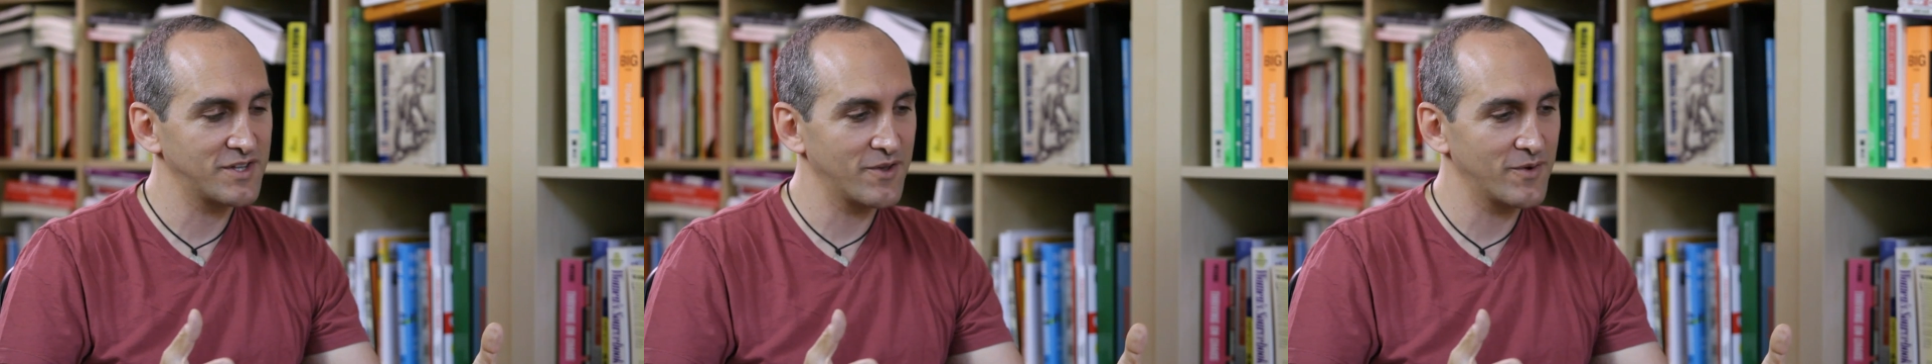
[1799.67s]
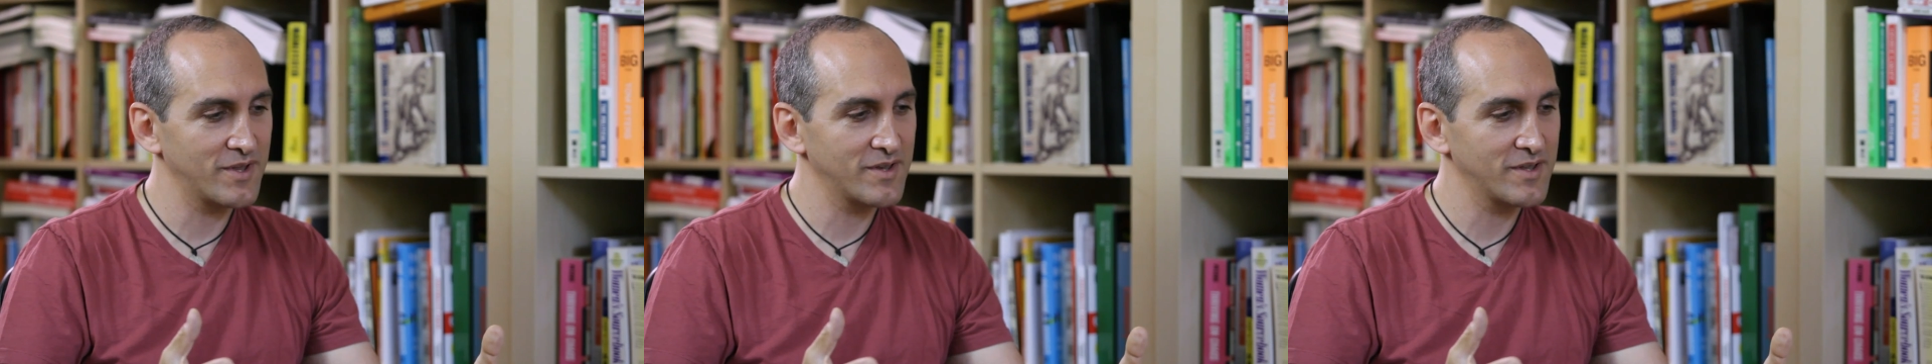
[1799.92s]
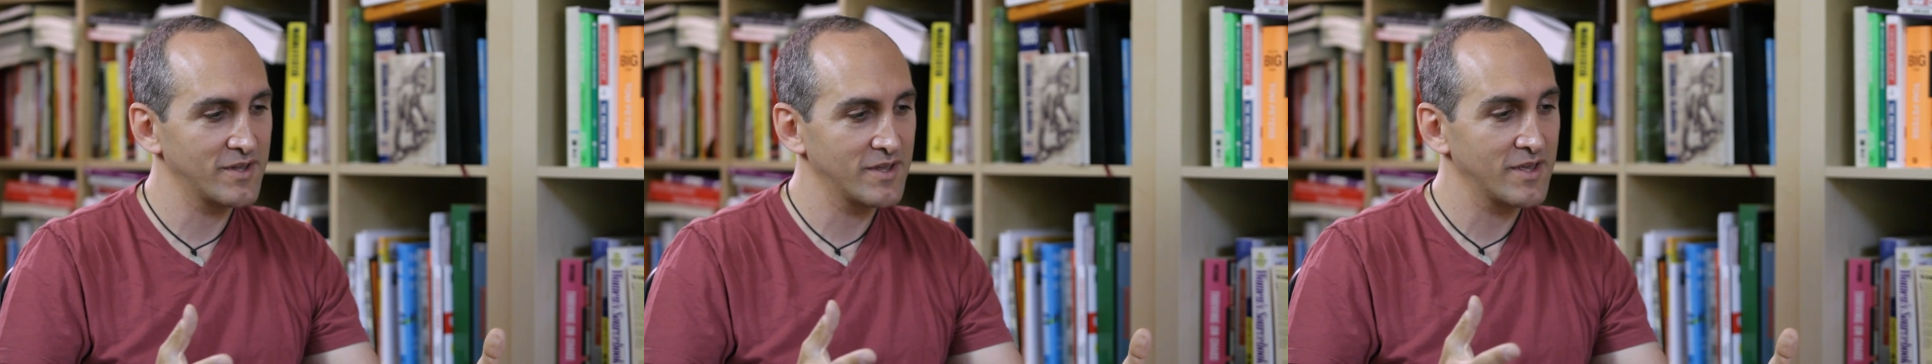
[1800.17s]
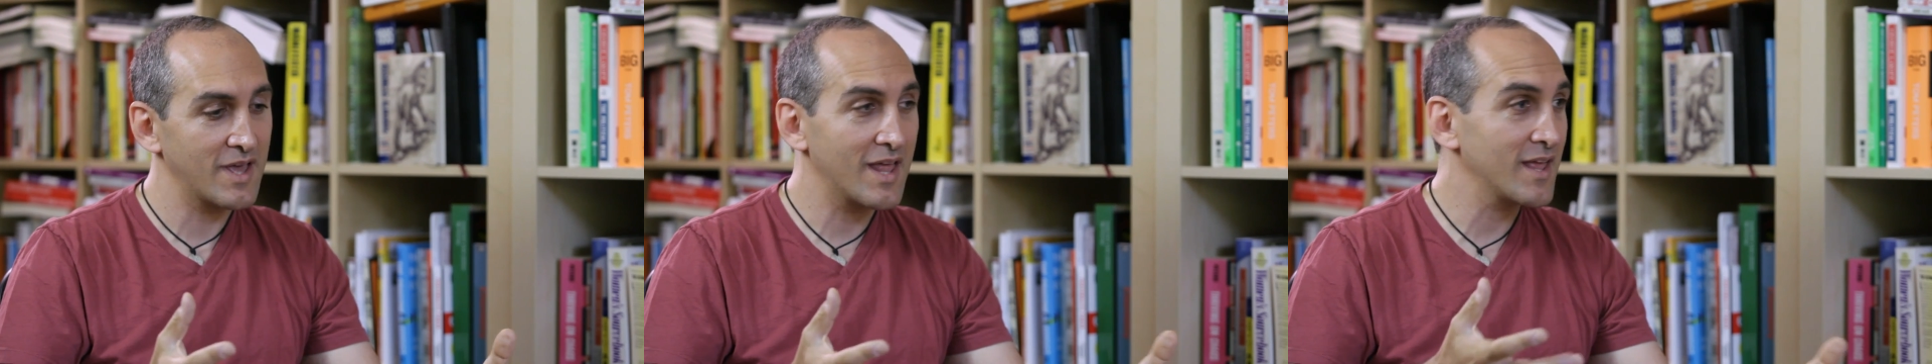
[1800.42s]
do it,
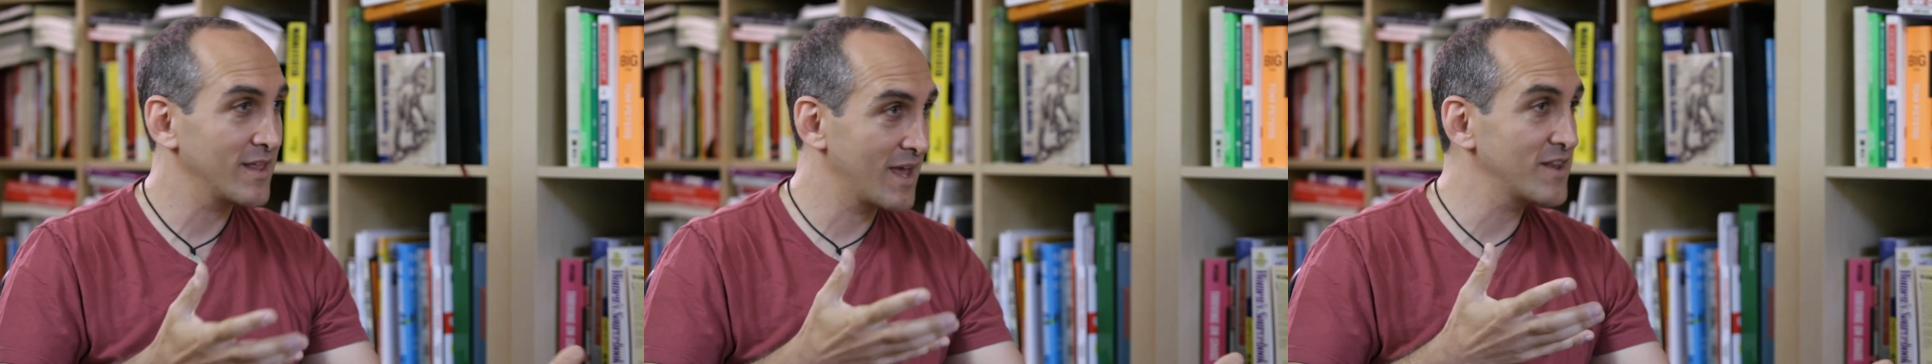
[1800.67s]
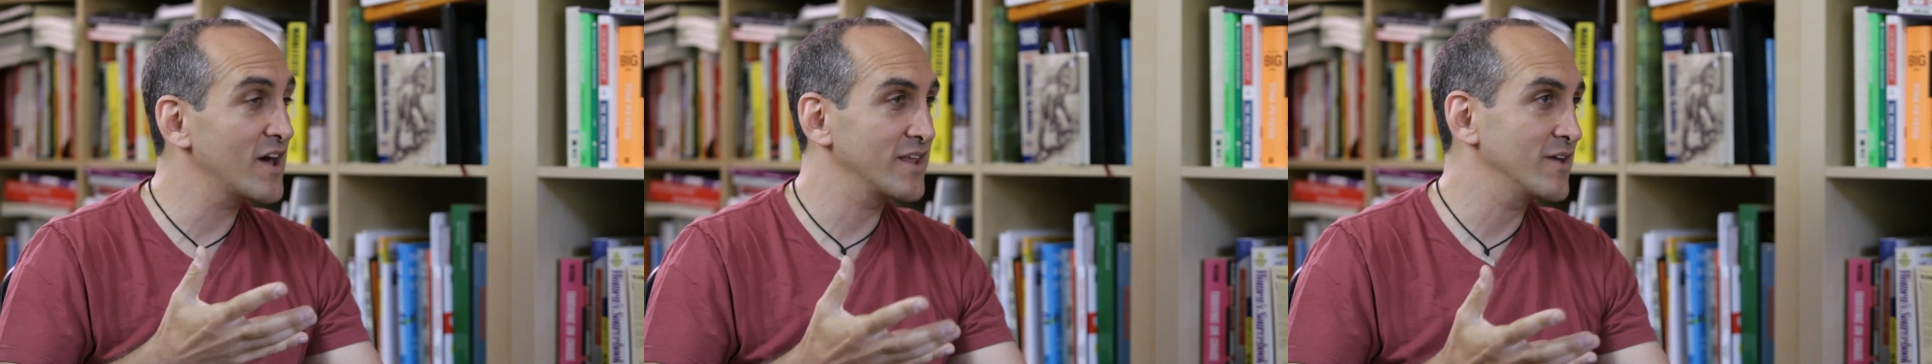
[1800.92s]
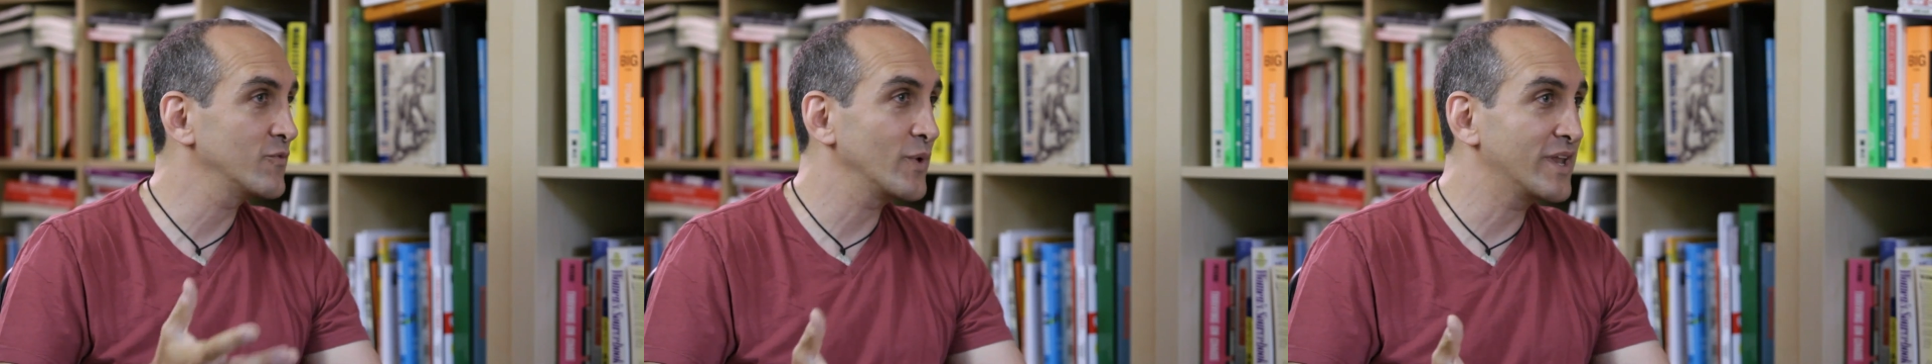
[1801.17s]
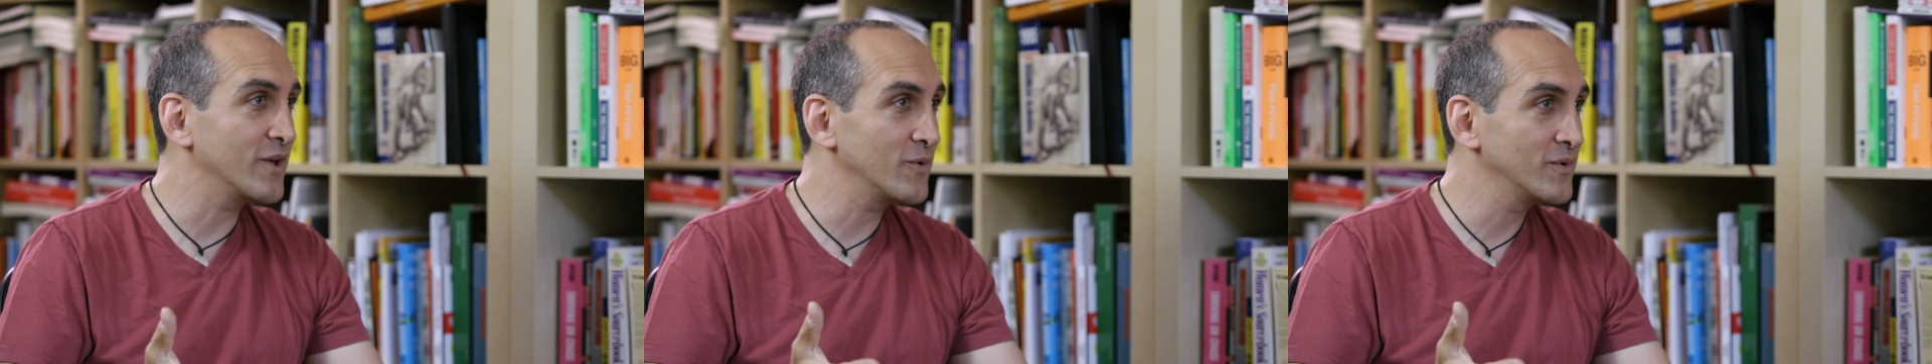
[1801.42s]
and not if, we
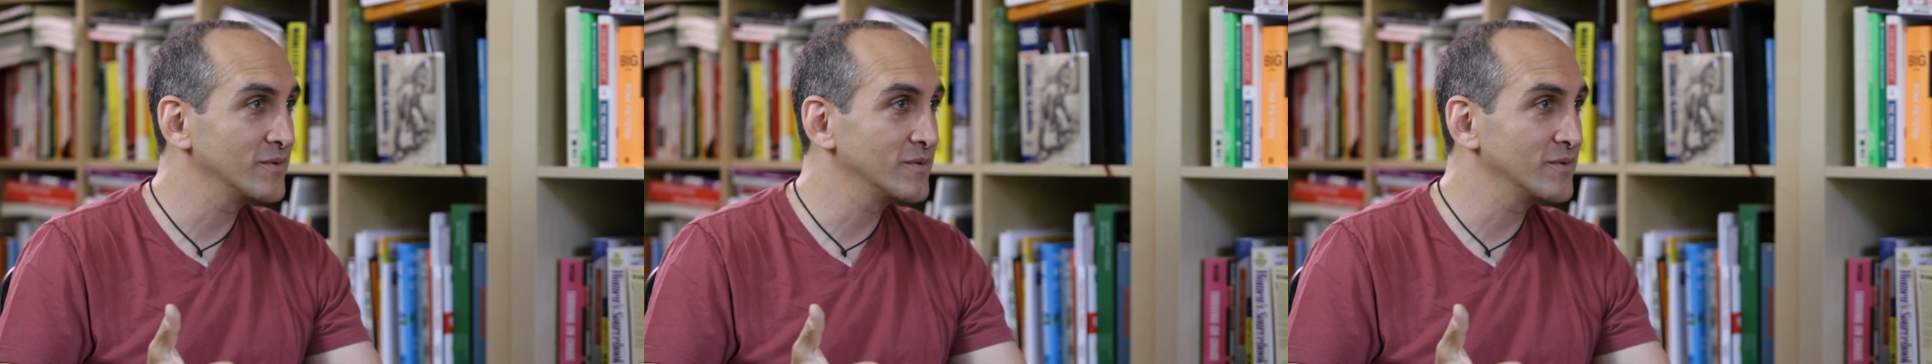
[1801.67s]
do,